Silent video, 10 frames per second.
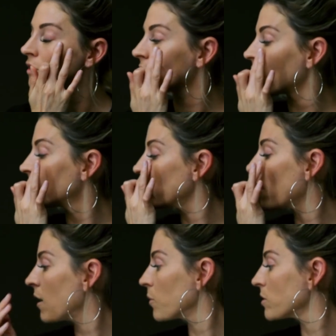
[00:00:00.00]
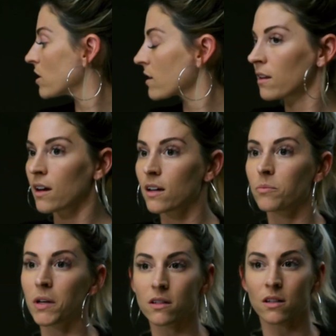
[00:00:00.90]
your under eye, which I
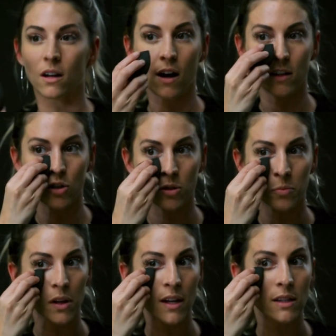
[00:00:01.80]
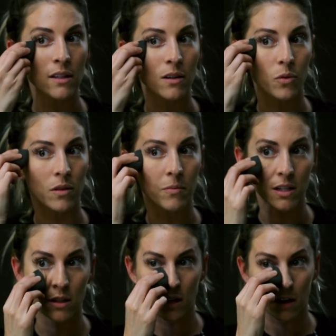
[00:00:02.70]
like because it kind of just blends in with my
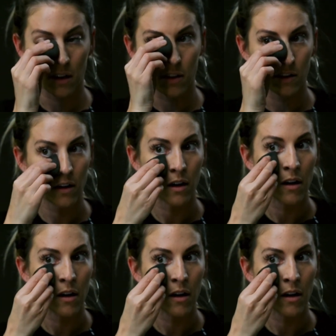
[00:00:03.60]
skin color.